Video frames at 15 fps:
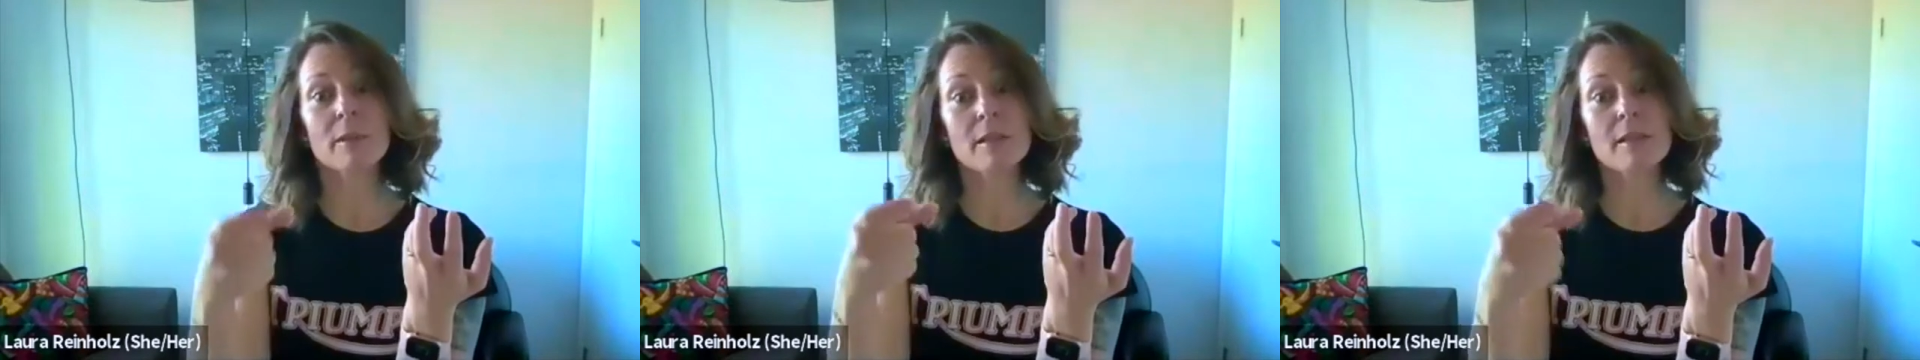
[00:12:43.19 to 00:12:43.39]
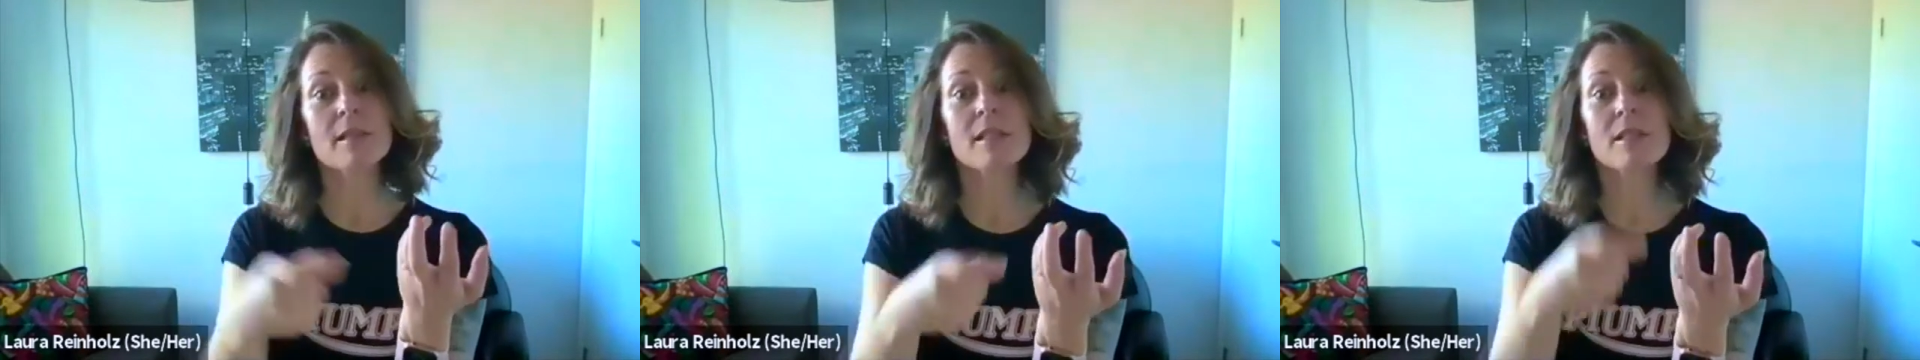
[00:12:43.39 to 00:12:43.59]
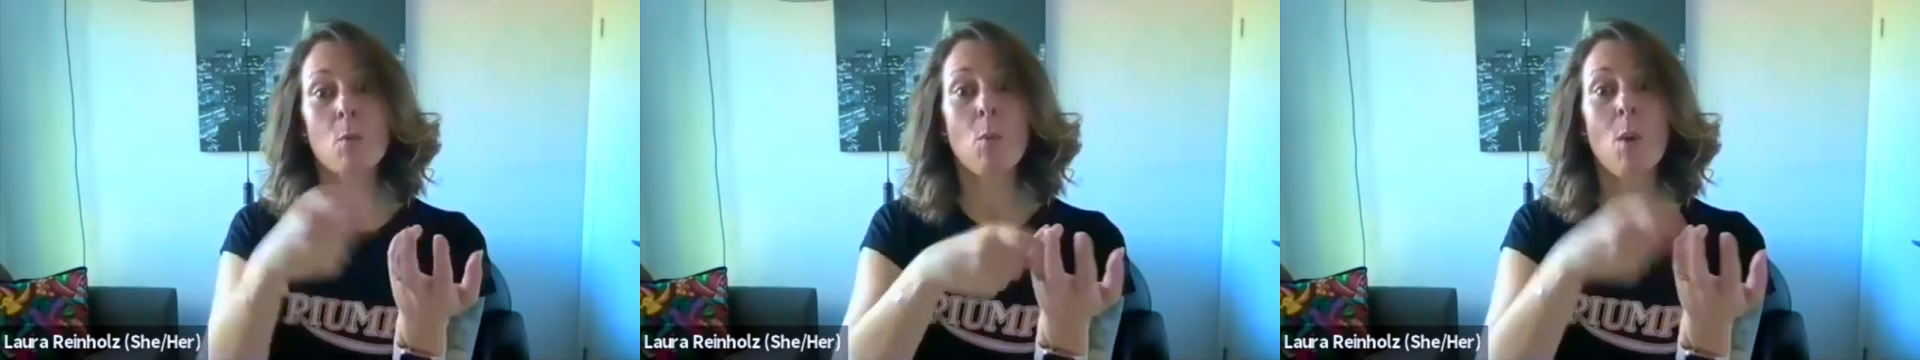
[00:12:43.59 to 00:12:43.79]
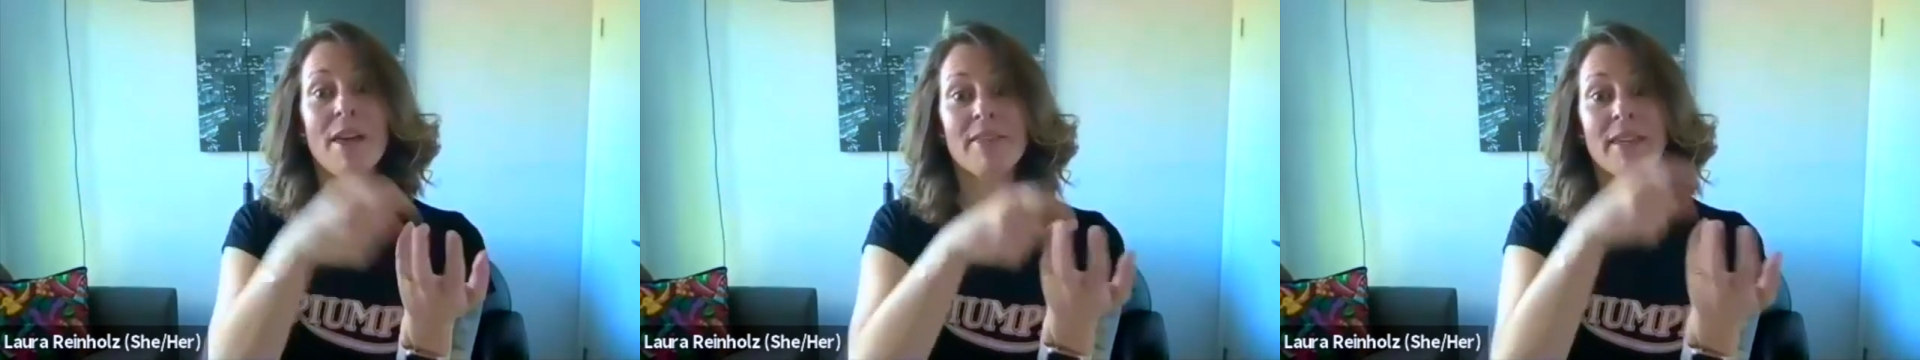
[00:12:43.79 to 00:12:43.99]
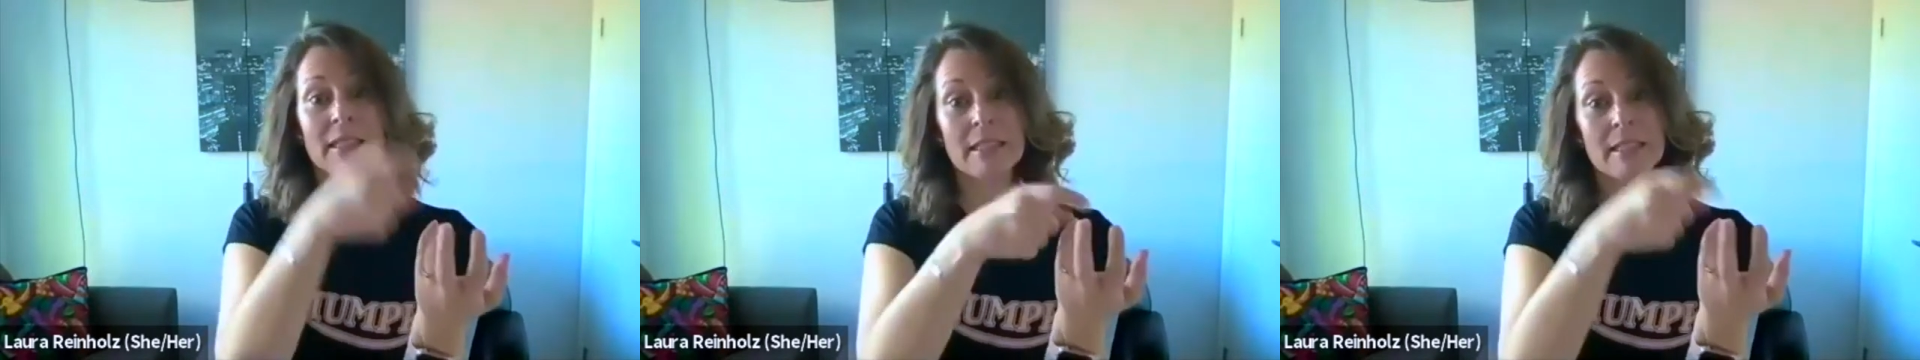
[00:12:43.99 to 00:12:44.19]
business and
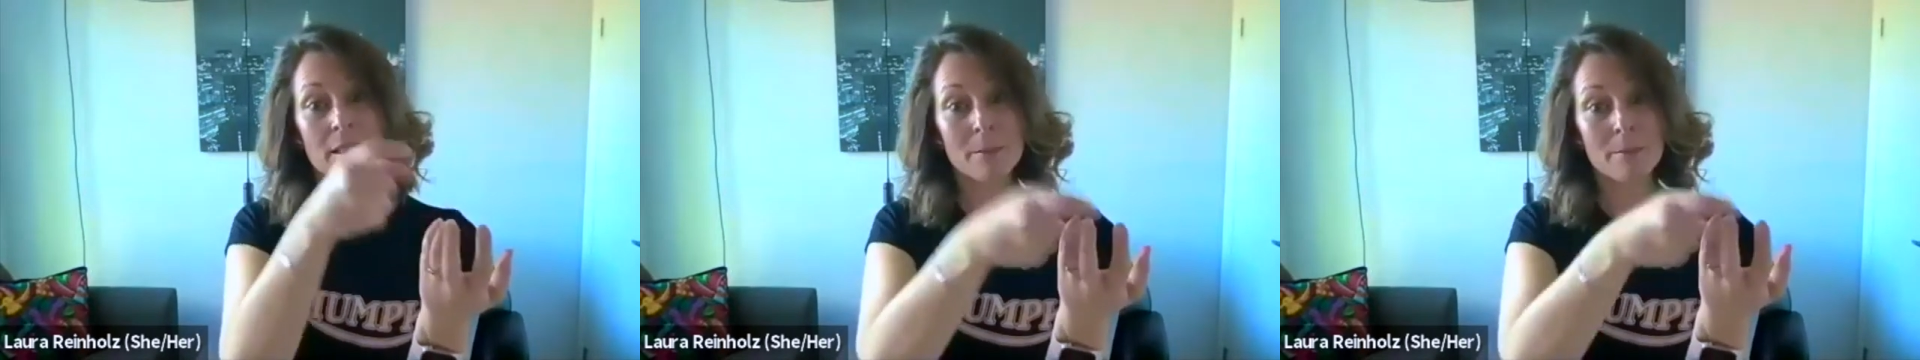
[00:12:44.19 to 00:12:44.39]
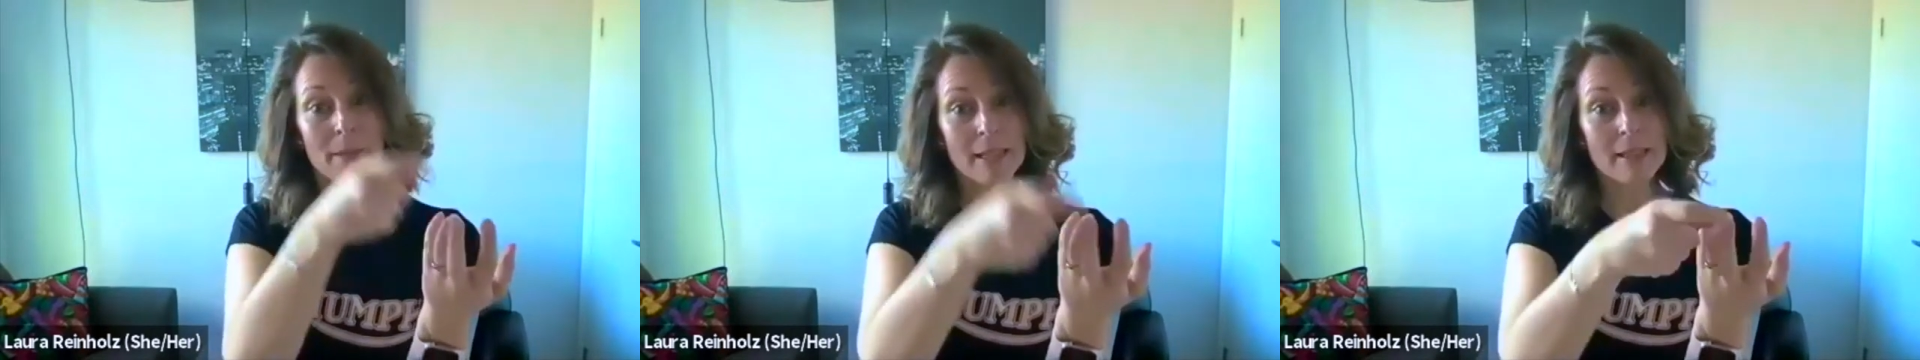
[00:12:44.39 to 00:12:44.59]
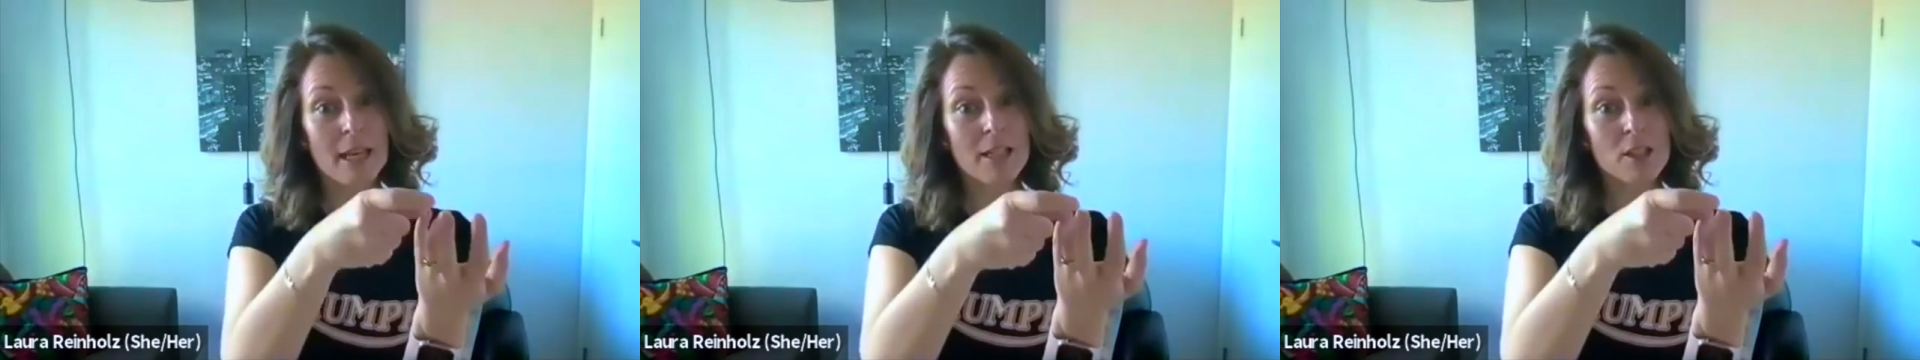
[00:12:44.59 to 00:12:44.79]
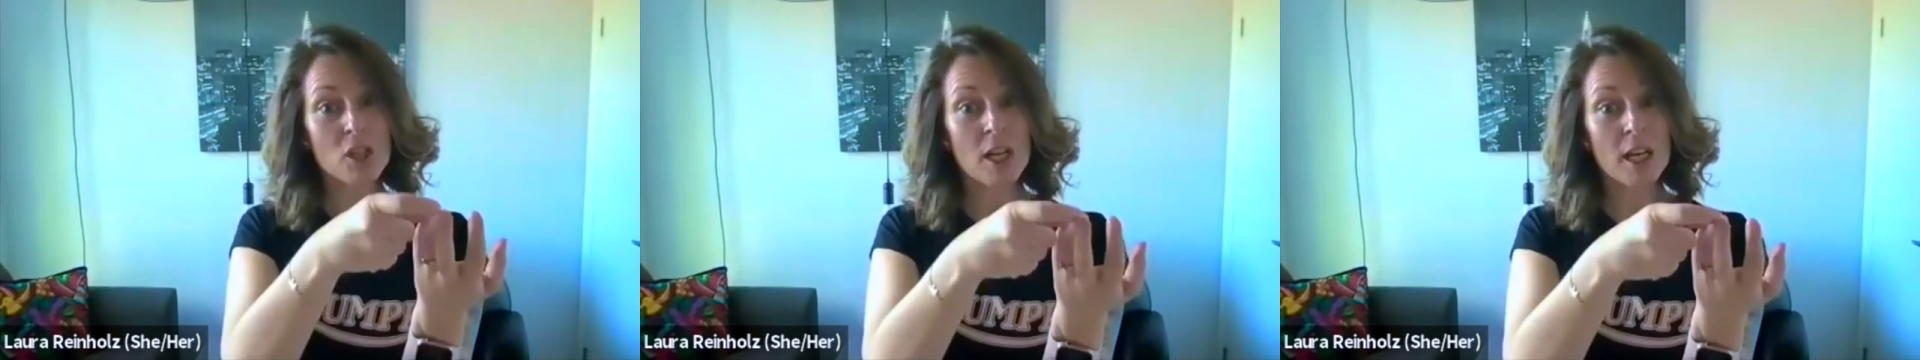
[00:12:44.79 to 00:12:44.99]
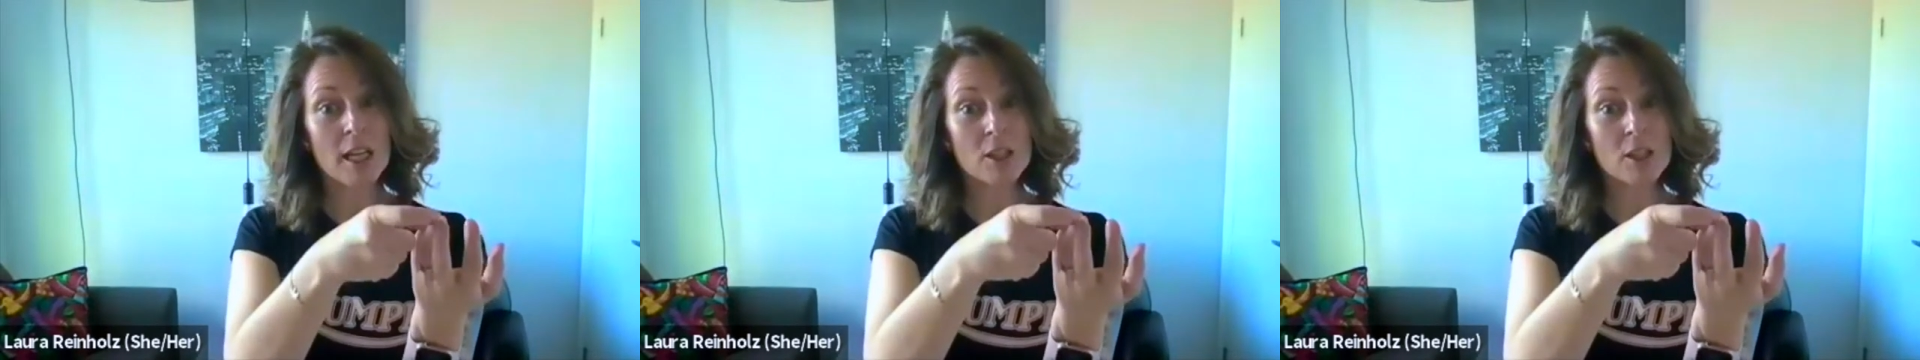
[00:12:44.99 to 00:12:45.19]
why they need to make that
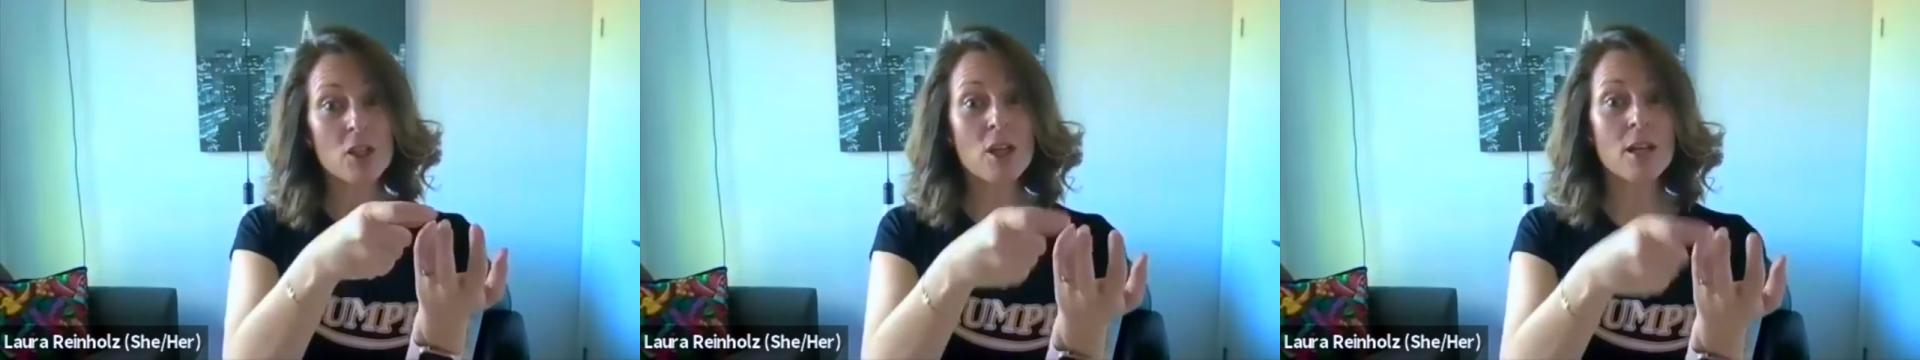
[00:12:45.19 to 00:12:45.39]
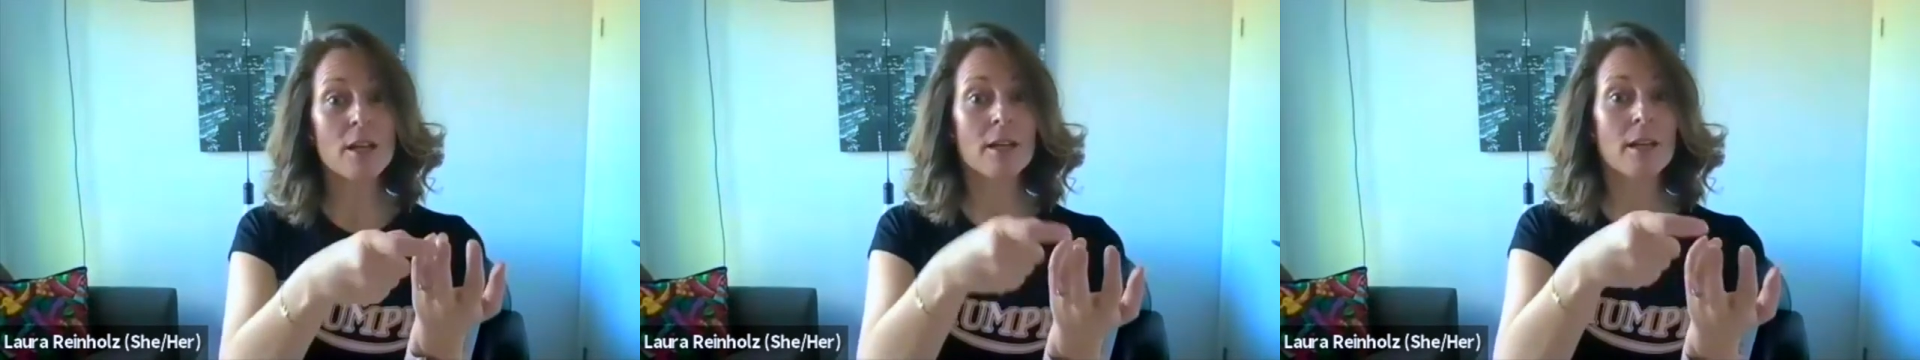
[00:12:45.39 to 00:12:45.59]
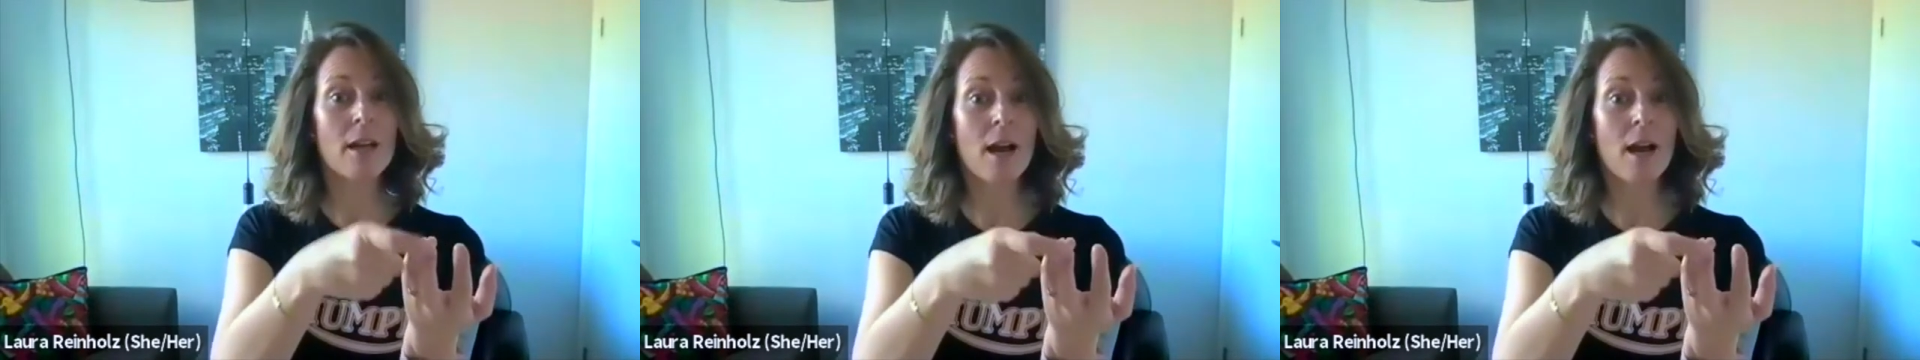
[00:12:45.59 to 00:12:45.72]
change,